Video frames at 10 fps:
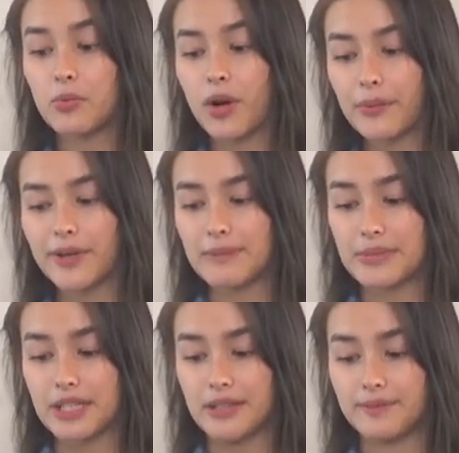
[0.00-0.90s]
what would it
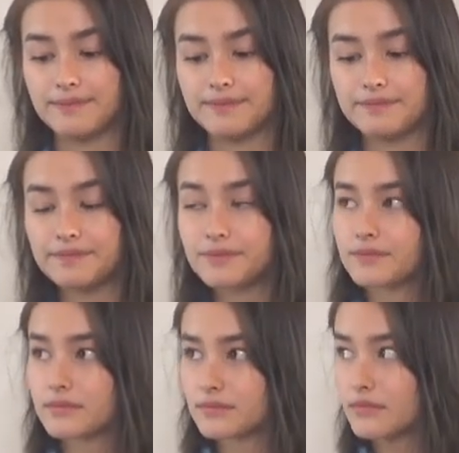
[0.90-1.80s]
be?
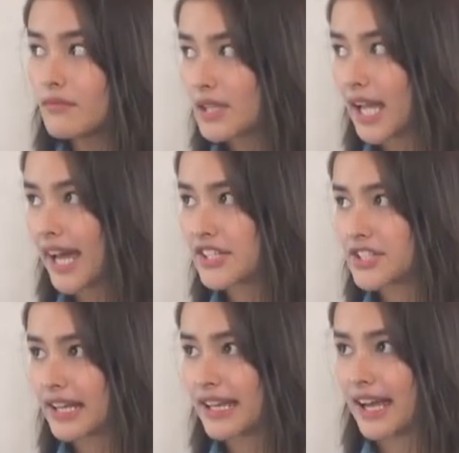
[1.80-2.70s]
Hashtag